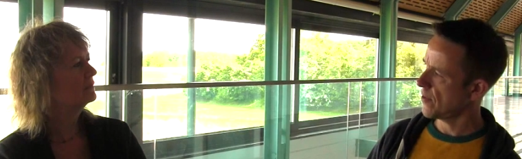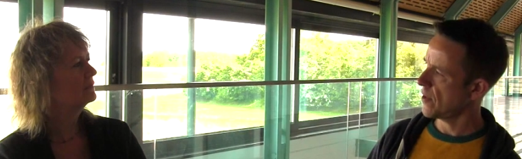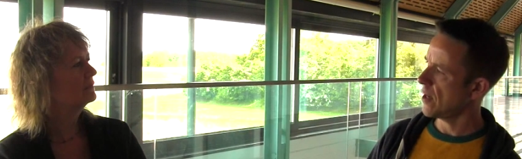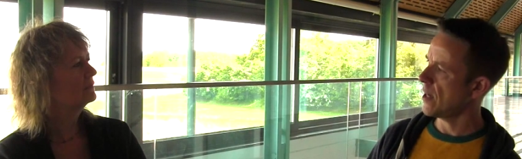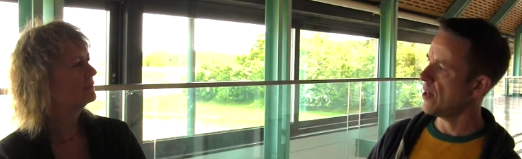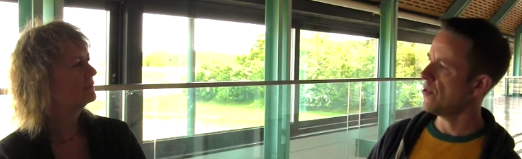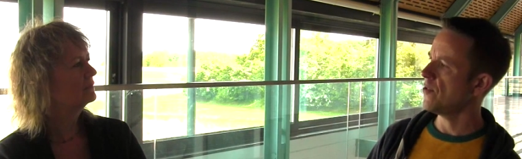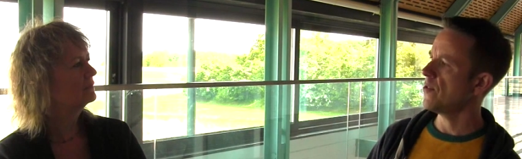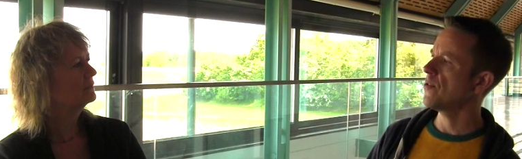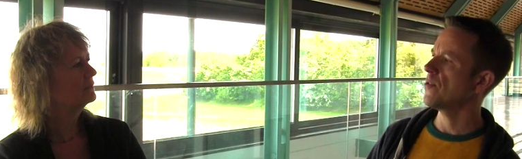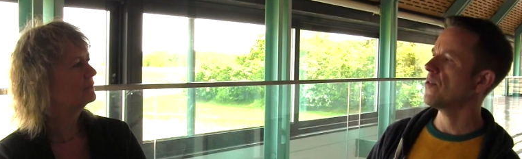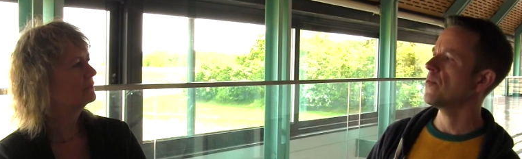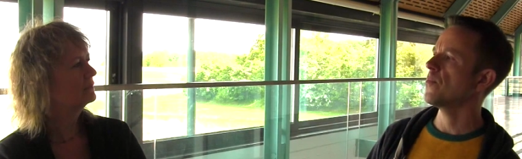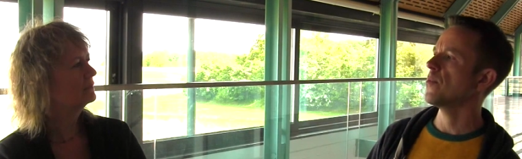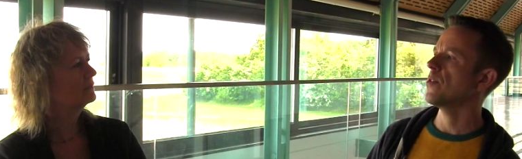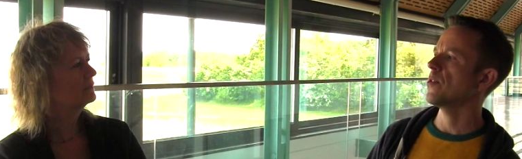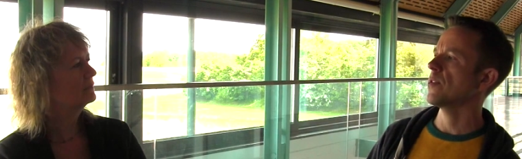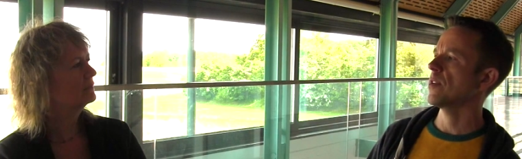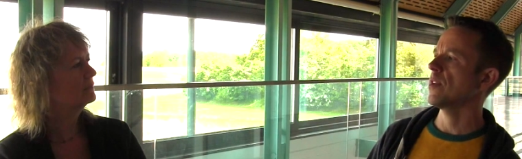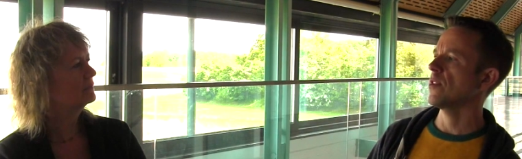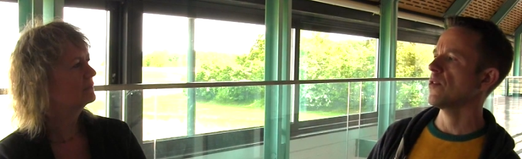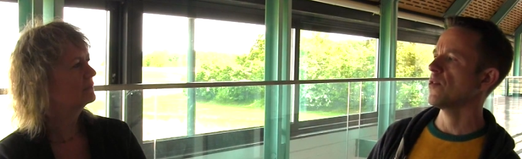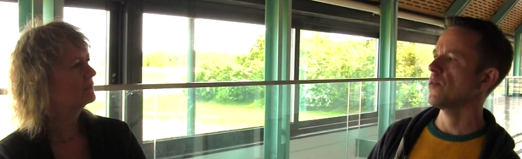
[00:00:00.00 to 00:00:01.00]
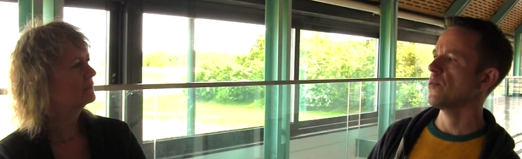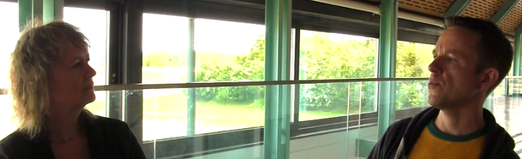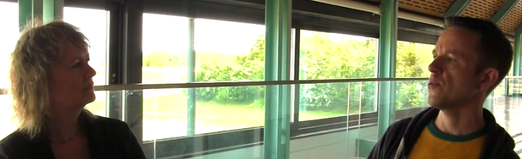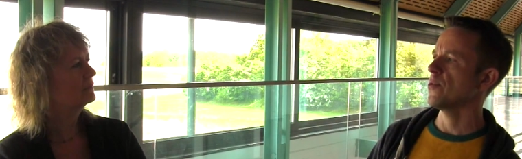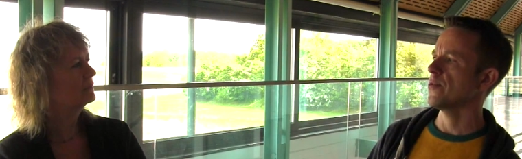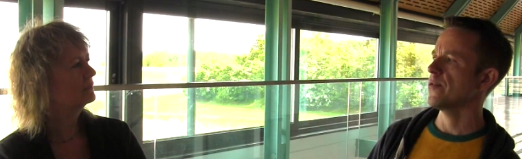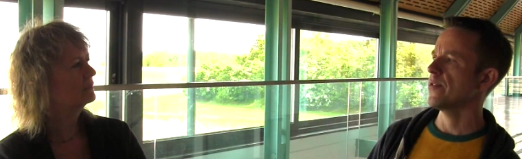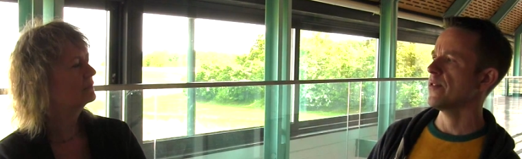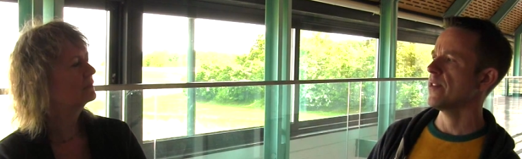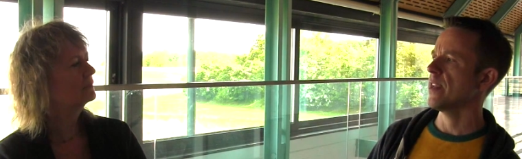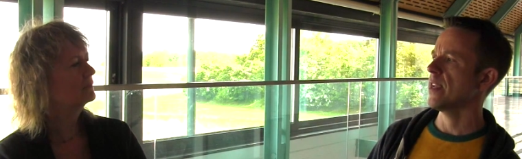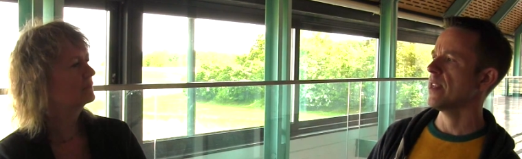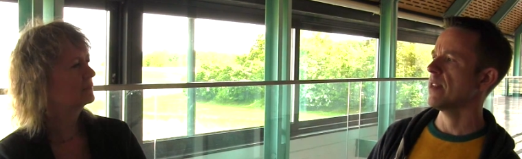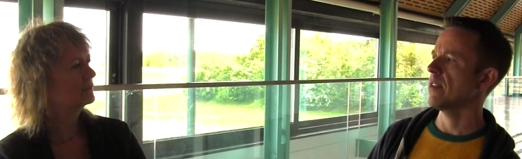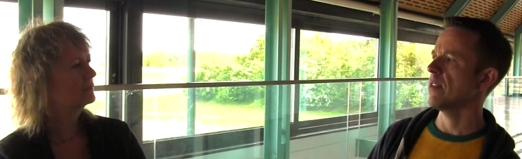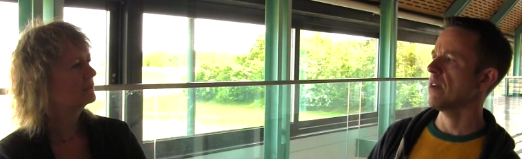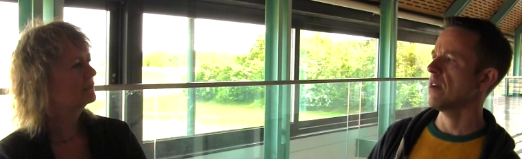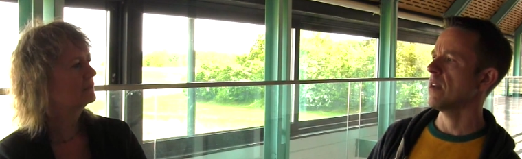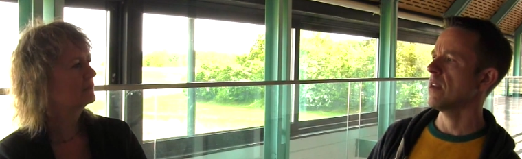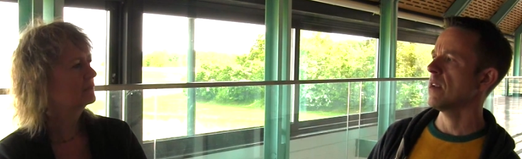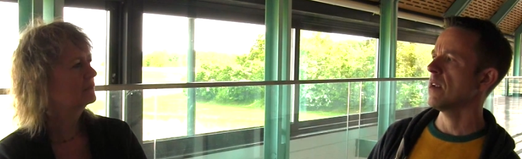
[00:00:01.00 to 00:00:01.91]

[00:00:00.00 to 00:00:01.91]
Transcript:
Speaker 1: stages of working towards a deadline.